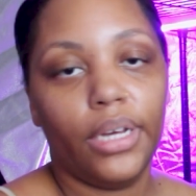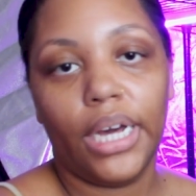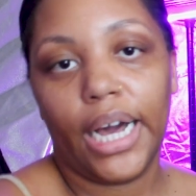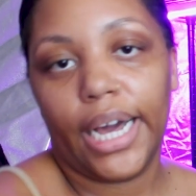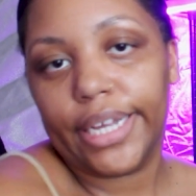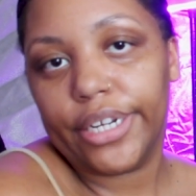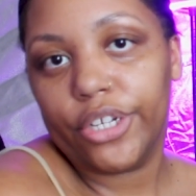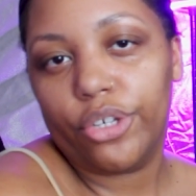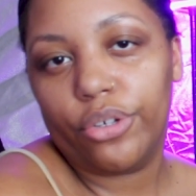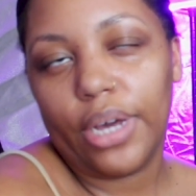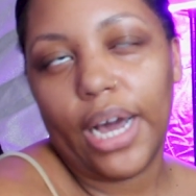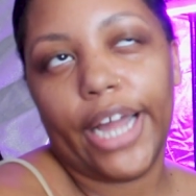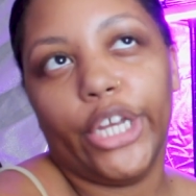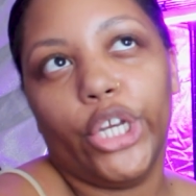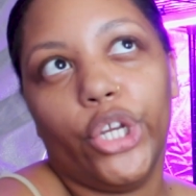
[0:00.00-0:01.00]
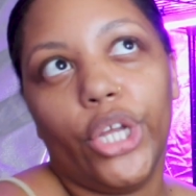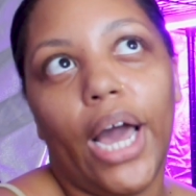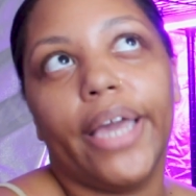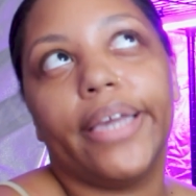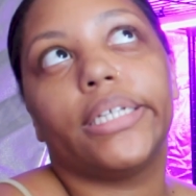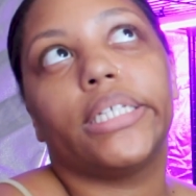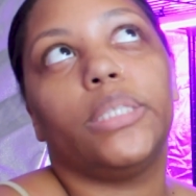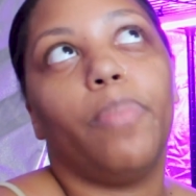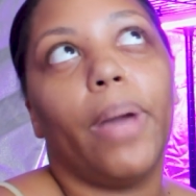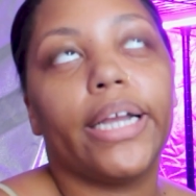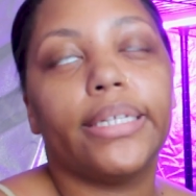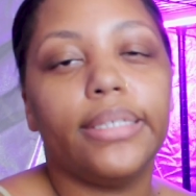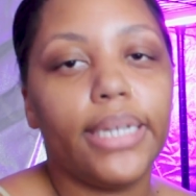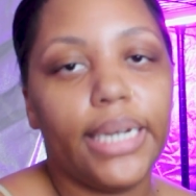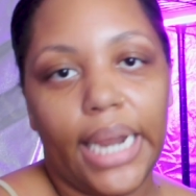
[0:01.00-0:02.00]
I
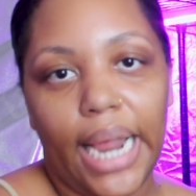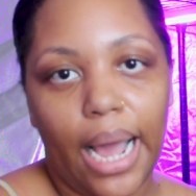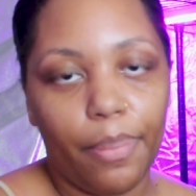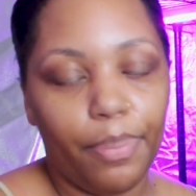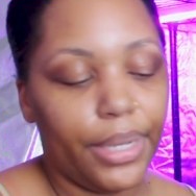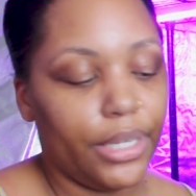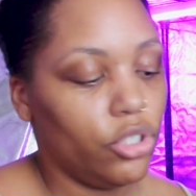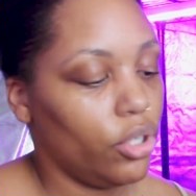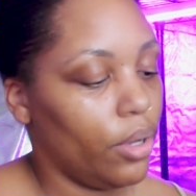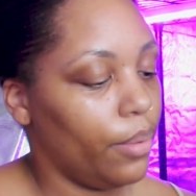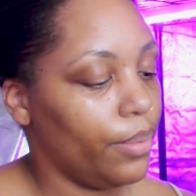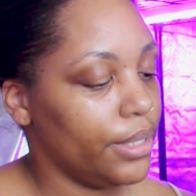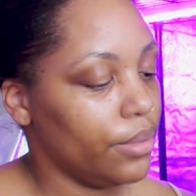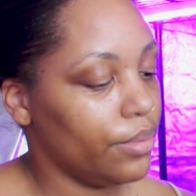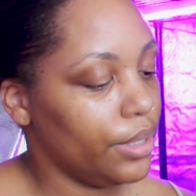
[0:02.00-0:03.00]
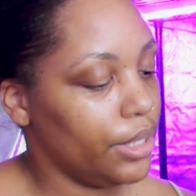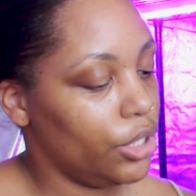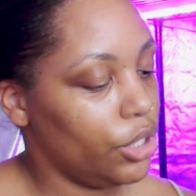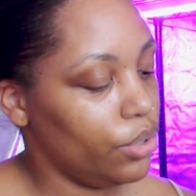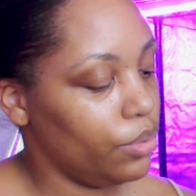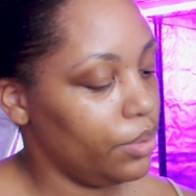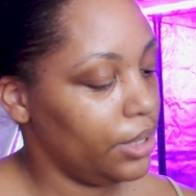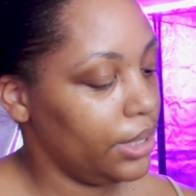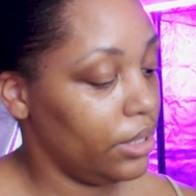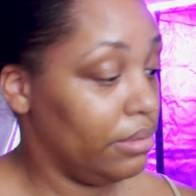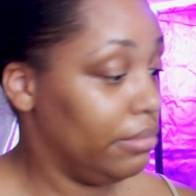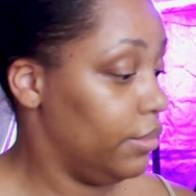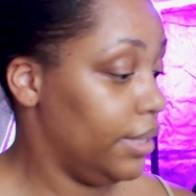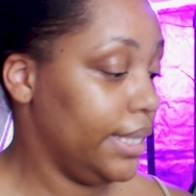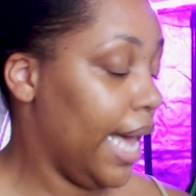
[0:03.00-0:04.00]
expected it to happen, so I wasn't really too
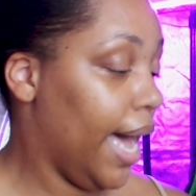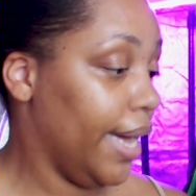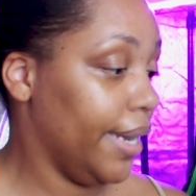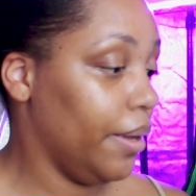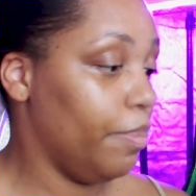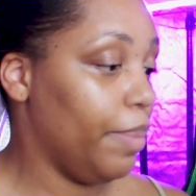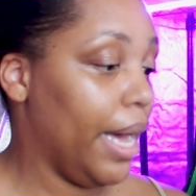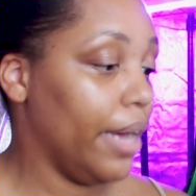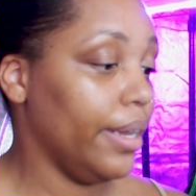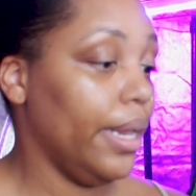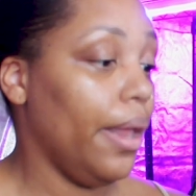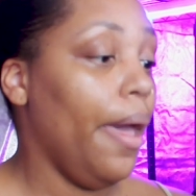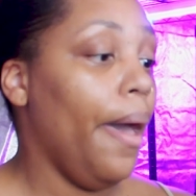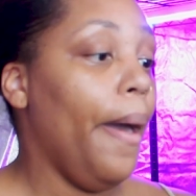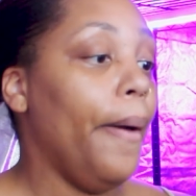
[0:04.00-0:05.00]
sad about it.